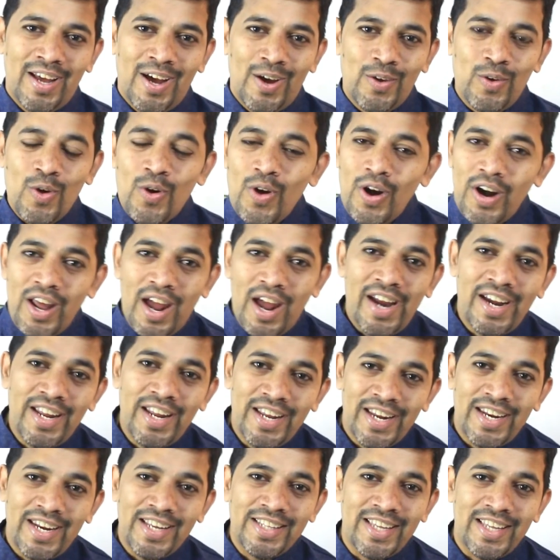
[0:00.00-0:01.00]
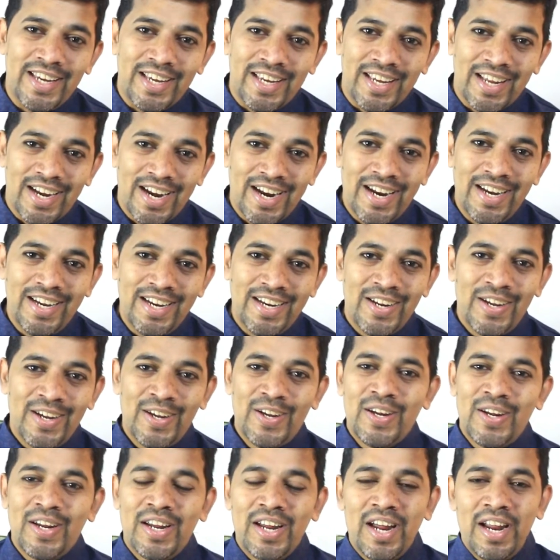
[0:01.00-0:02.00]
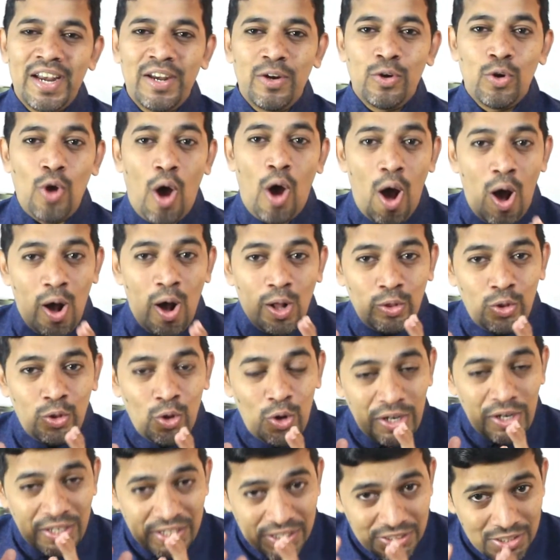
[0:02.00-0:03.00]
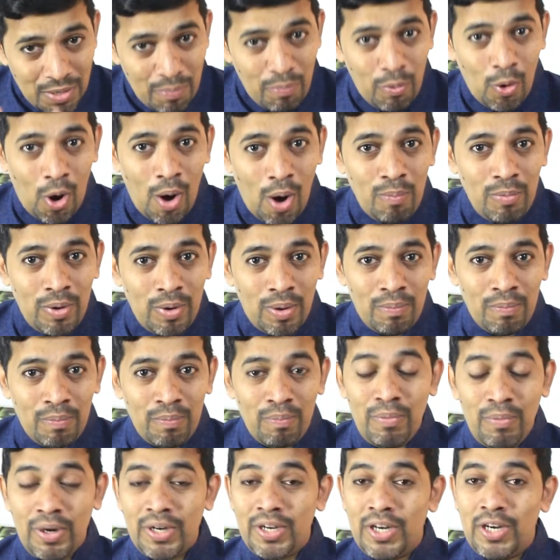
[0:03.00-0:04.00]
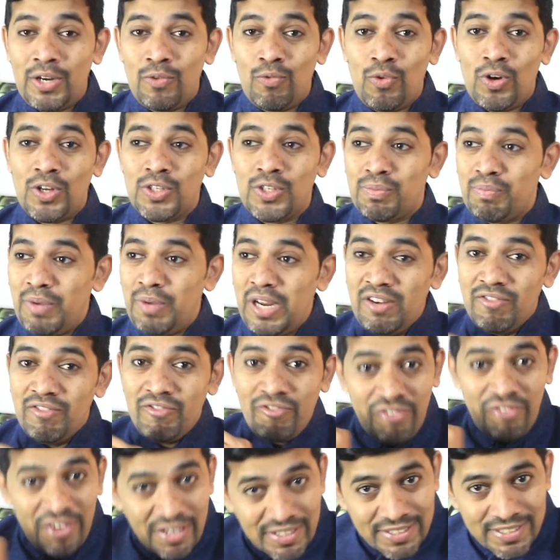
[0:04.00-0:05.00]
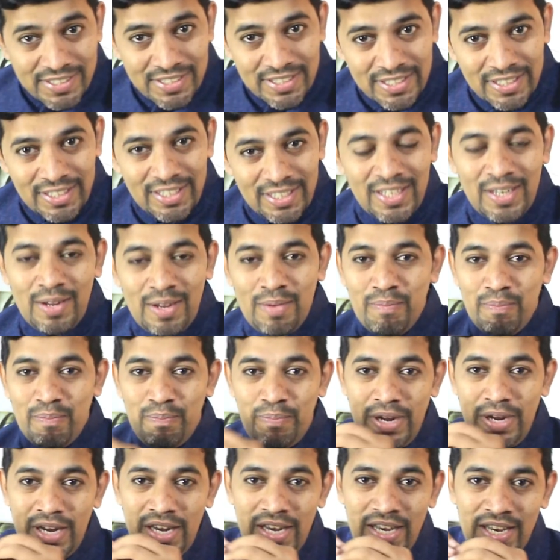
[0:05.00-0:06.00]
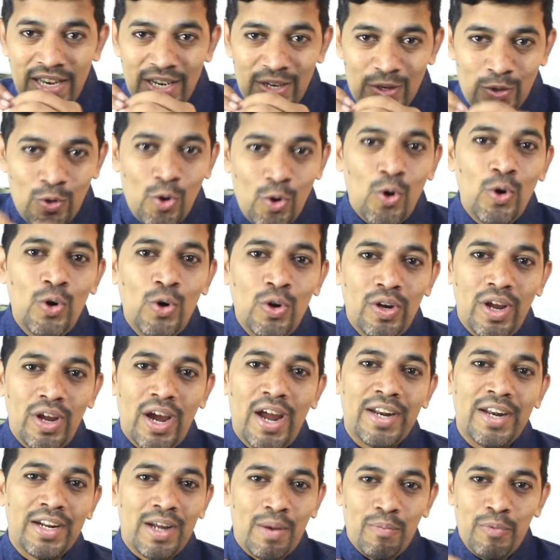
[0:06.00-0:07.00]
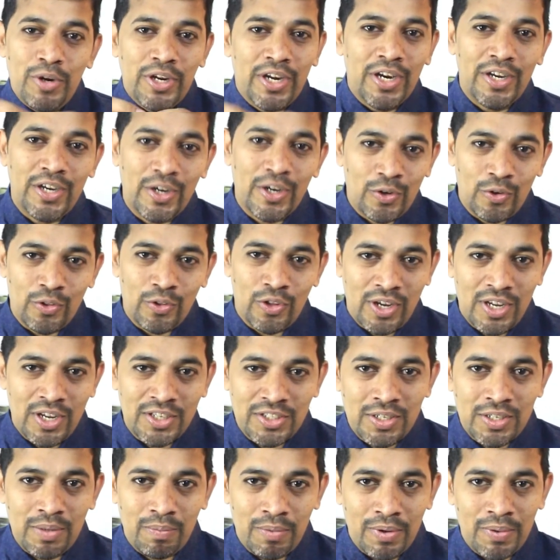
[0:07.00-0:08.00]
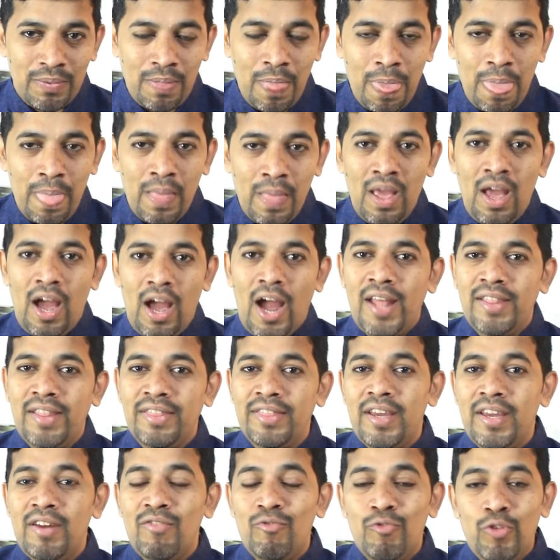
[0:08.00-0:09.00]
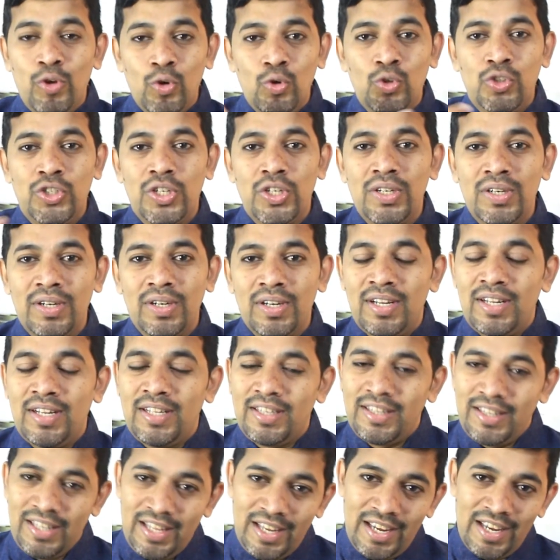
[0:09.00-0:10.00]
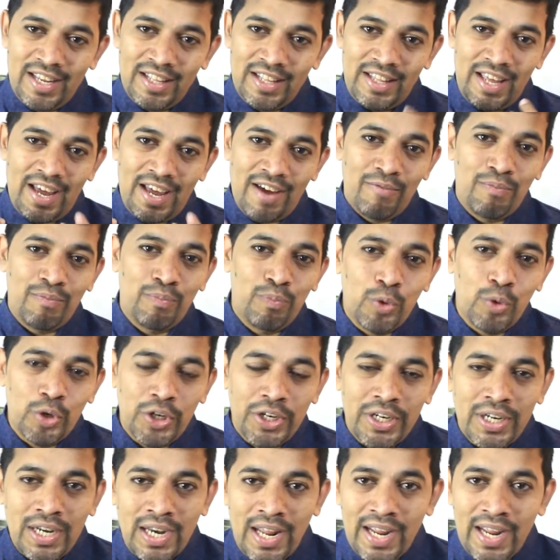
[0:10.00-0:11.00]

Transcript: You're not hiding anything, right? And although it is a problem, but it was being fixed, being told and communicated to the customer. And then future, they have put it